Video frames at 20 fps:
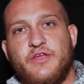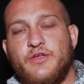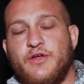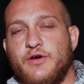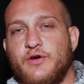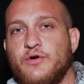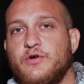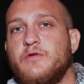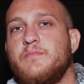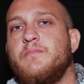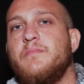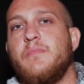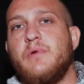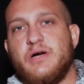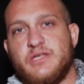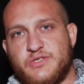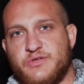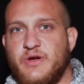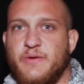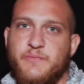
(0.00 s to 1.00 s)
your logo
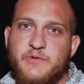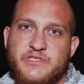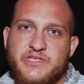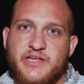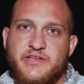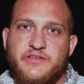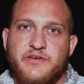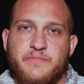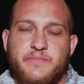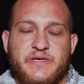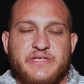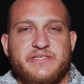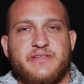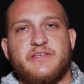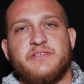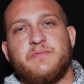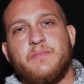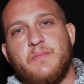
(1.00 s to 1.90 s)
must represent your business,